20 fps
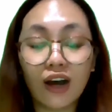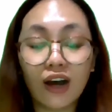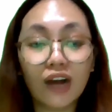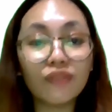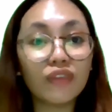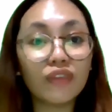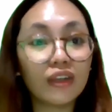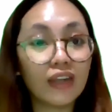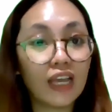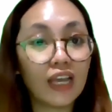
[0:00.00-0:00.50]
of
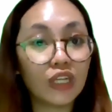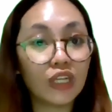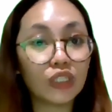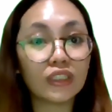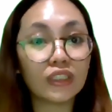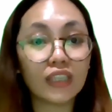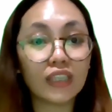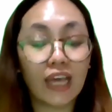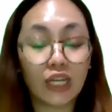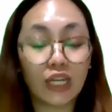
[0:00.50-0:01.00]
the
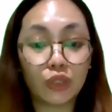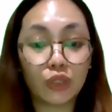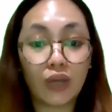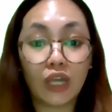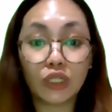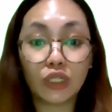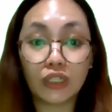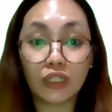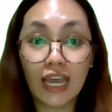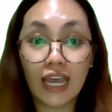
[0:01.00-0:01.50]
nation's
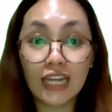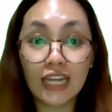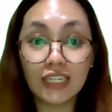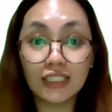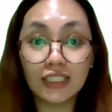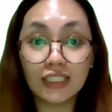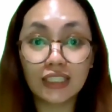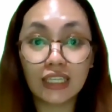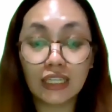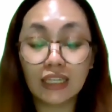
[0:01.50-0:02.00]
education
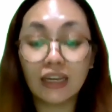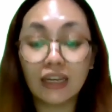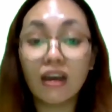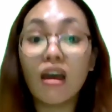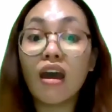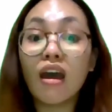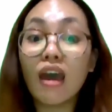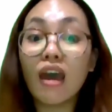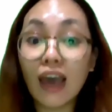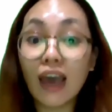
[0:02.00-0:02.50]
agency,
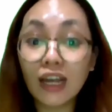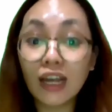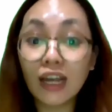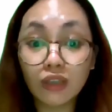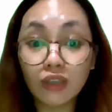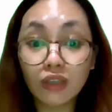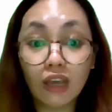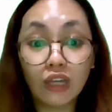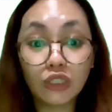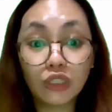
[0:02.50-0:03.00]

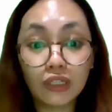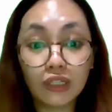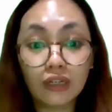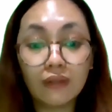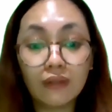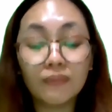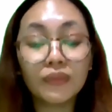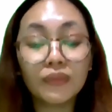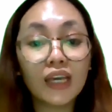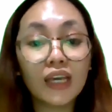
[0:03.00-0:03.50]
education
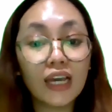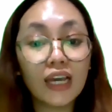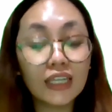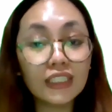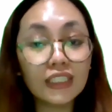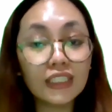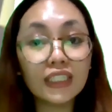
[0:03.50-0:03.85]
is a